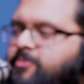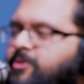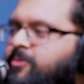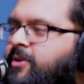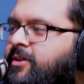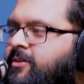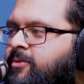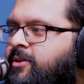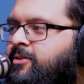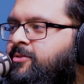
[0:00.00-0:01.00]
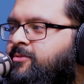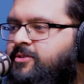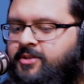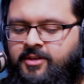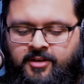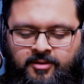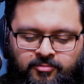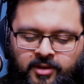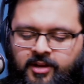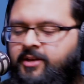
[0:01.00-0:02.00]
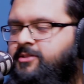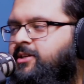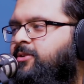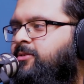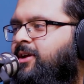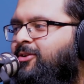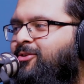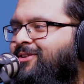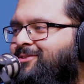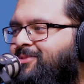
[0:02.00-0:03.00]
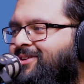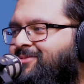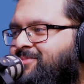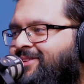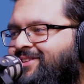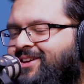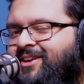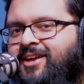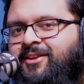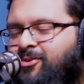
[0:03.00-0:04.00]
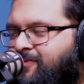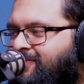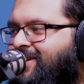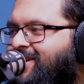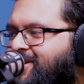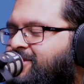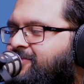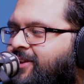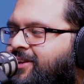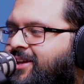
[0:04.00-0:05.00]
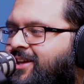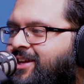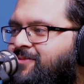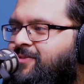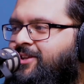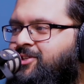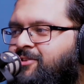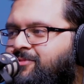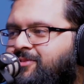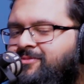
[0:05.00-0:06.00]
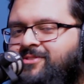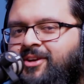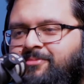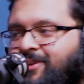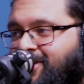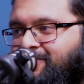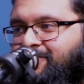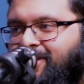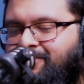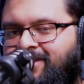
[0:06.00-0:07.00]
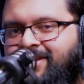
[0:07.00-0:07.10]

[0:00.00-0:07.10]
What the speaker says: normally when I don't realize how long it's been, but I had a lot of fun having a chat with you. Jazakallah khair for coming.